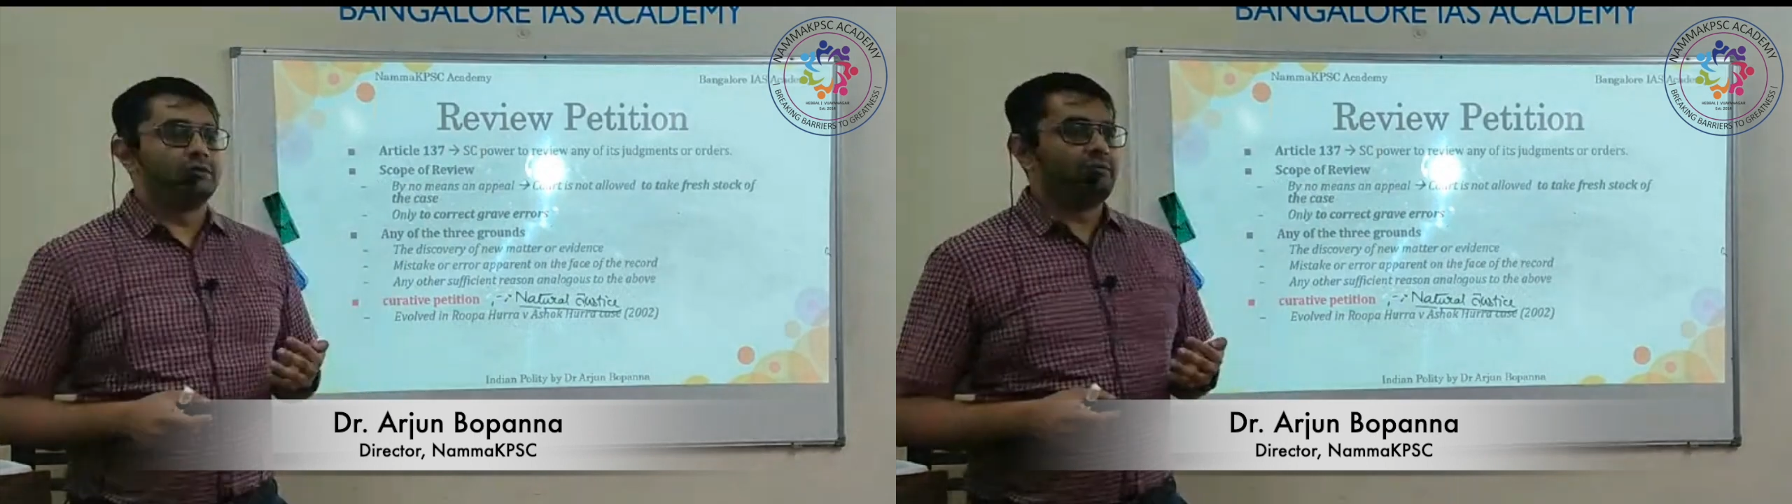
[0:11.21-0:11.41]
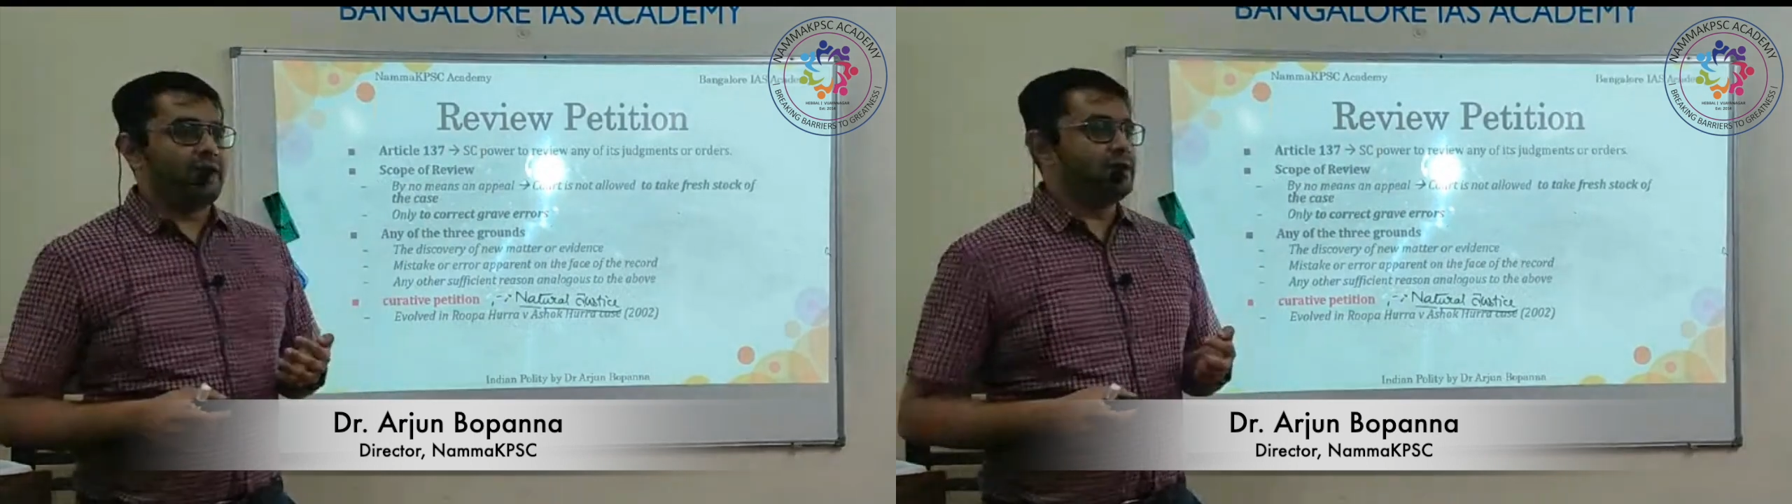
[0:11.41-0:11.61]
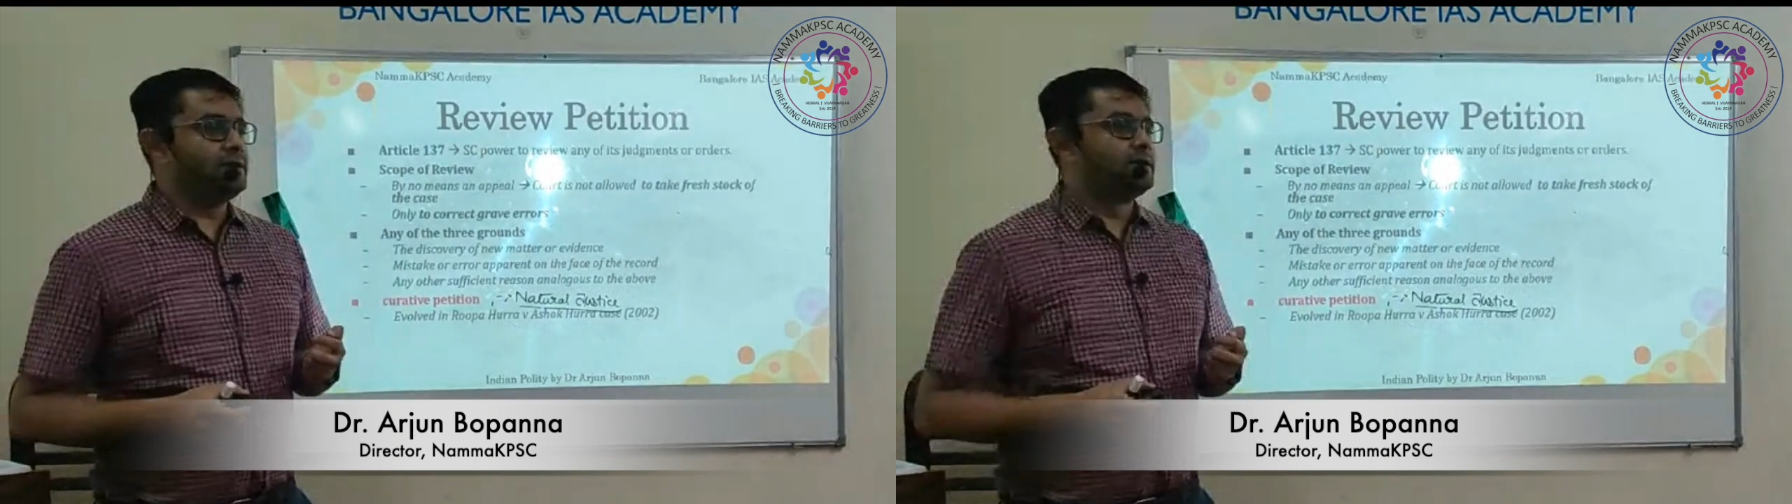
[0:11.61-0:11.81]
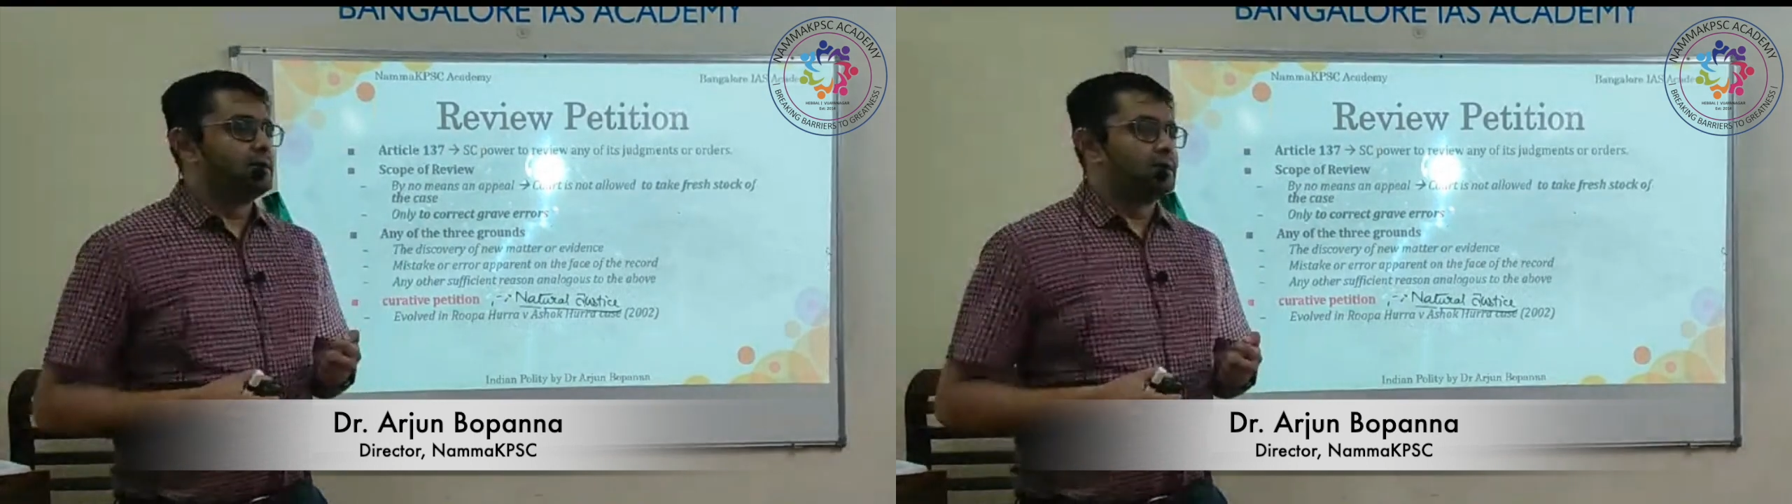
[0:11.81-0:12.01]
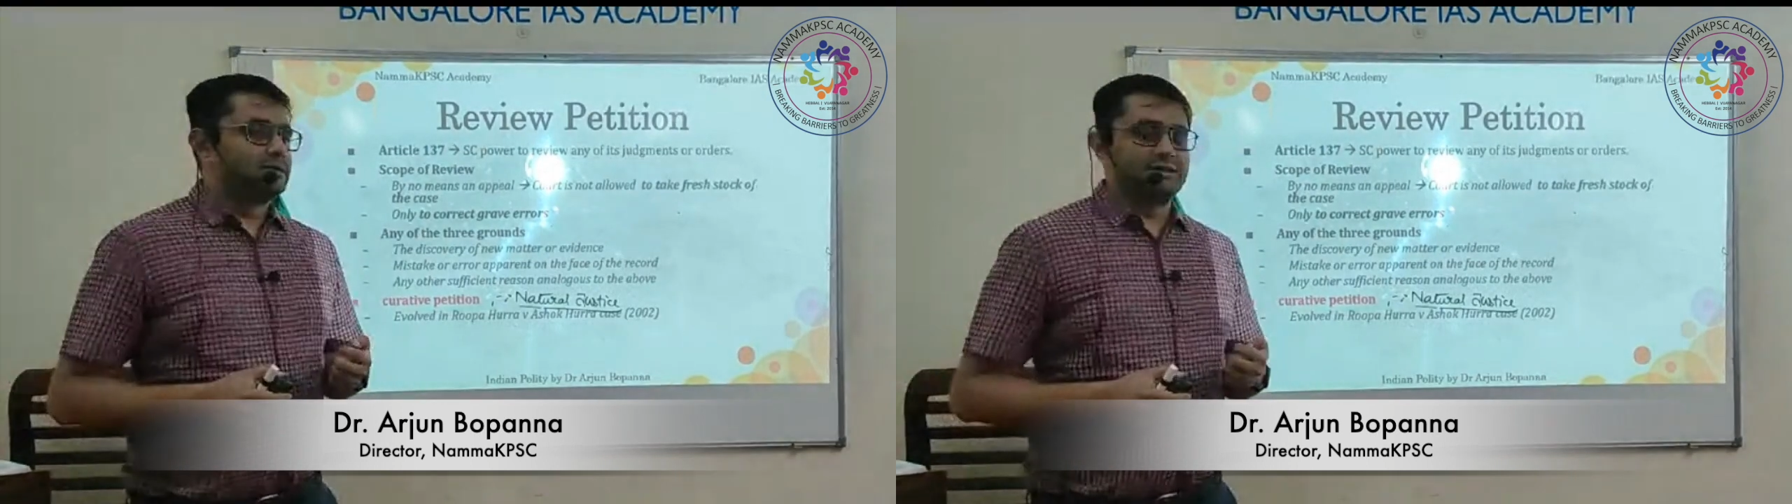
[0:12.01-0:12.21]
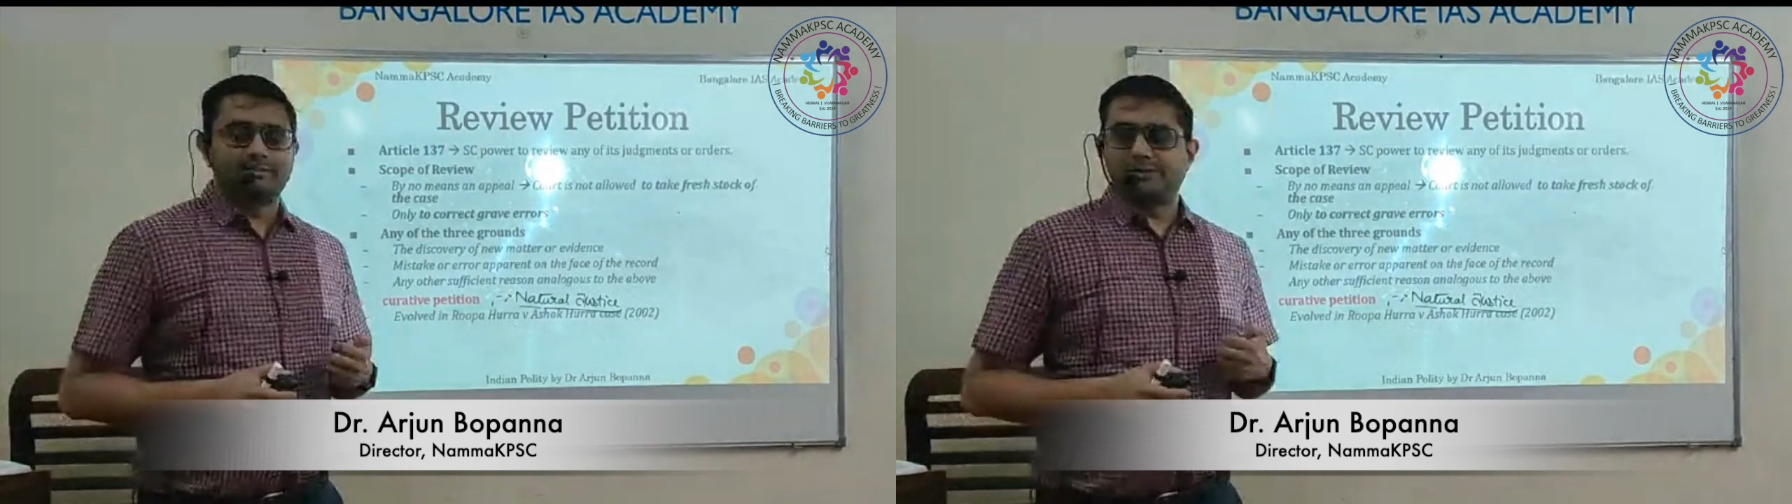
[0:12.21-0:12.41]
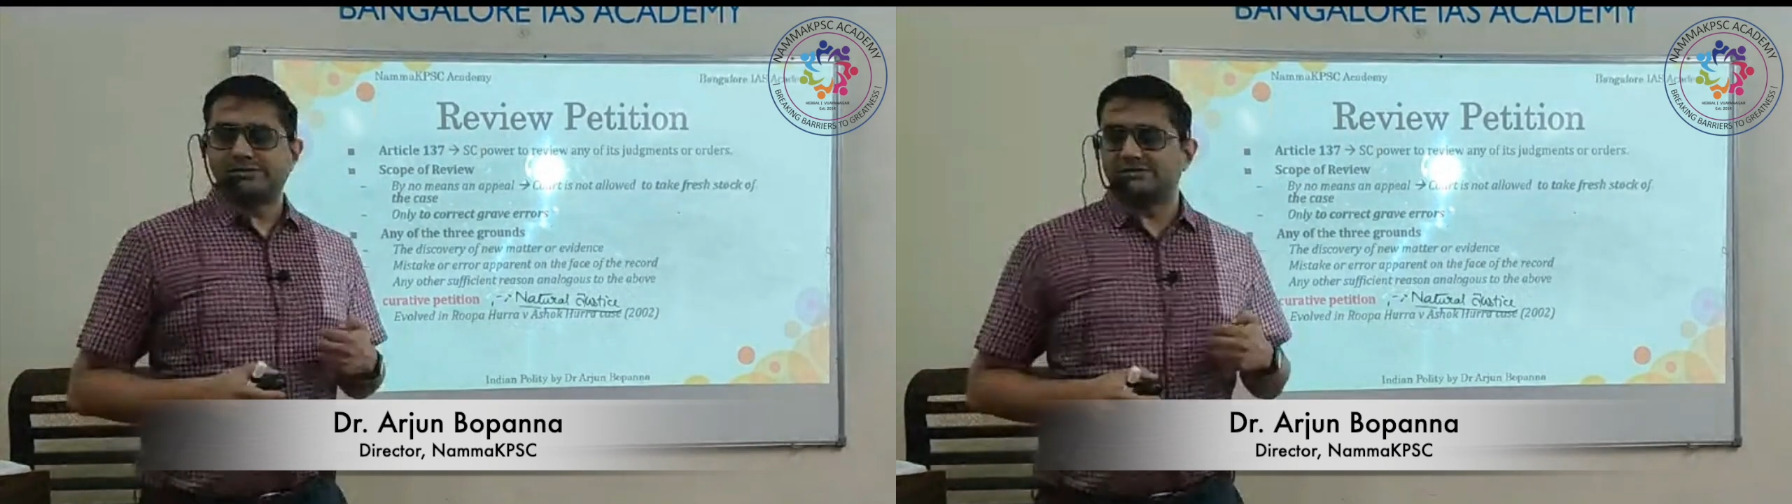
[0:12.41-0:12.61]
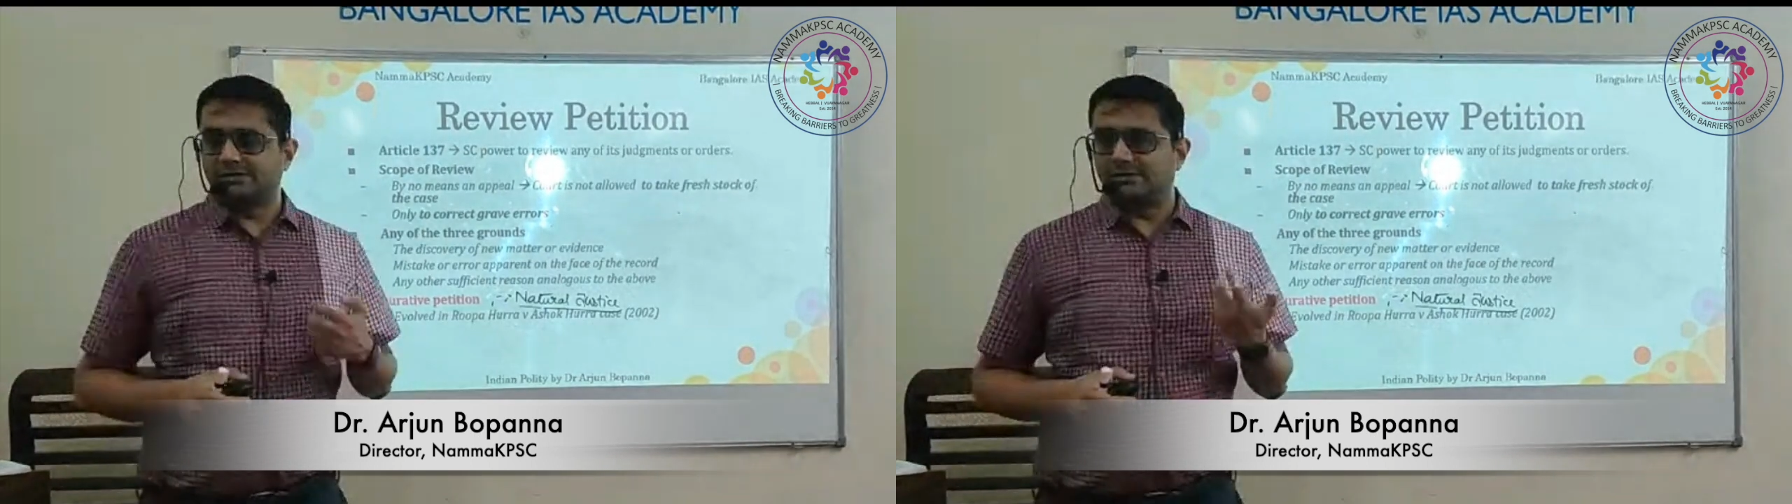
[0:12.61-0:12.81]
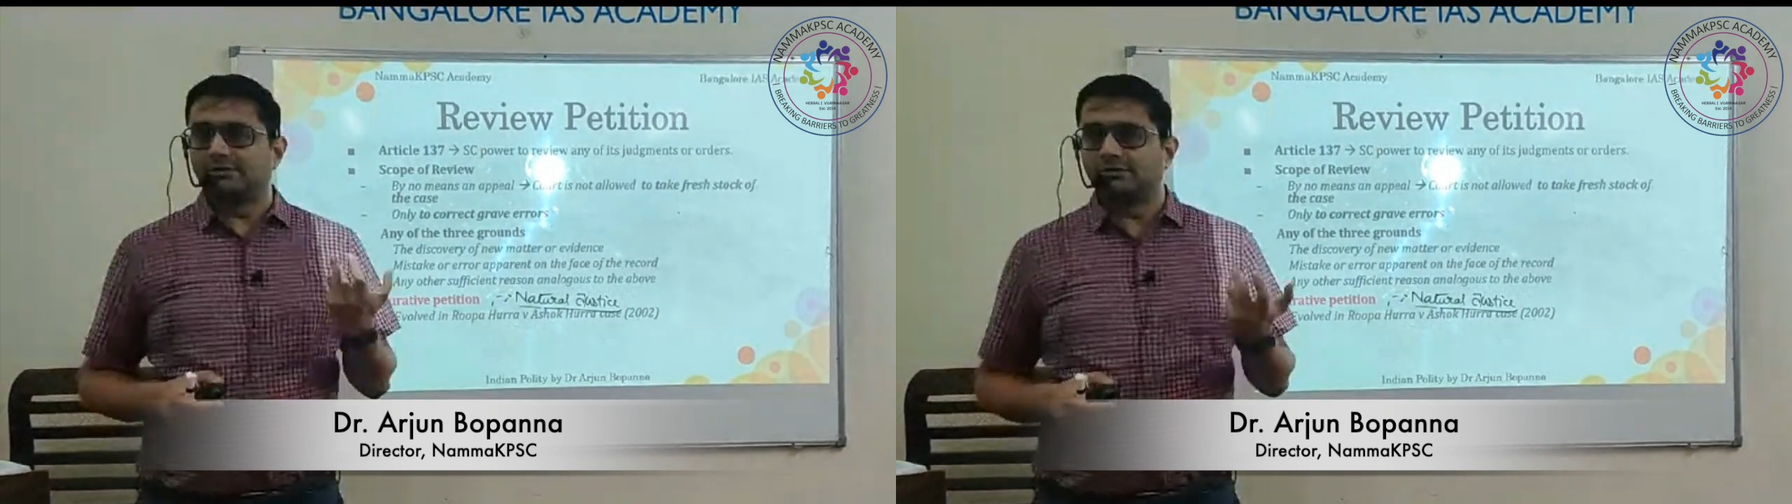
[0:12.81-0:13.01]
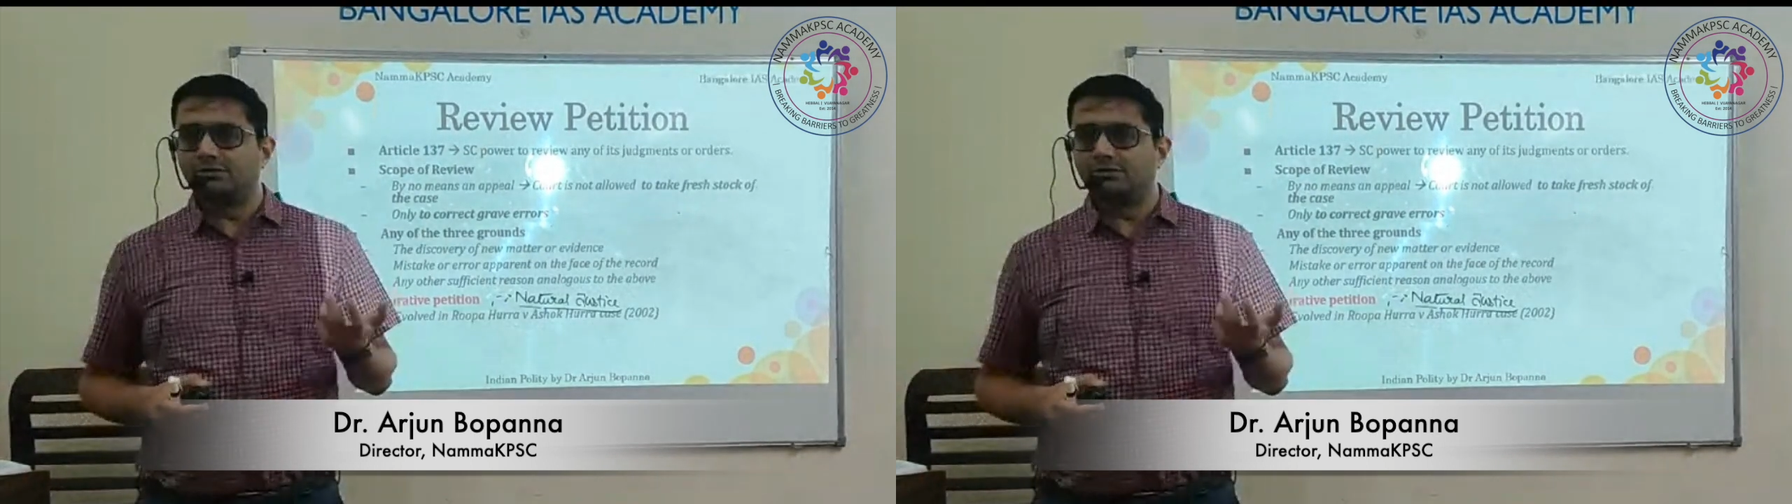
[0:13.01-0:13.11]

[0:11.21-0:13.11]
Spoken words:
when the person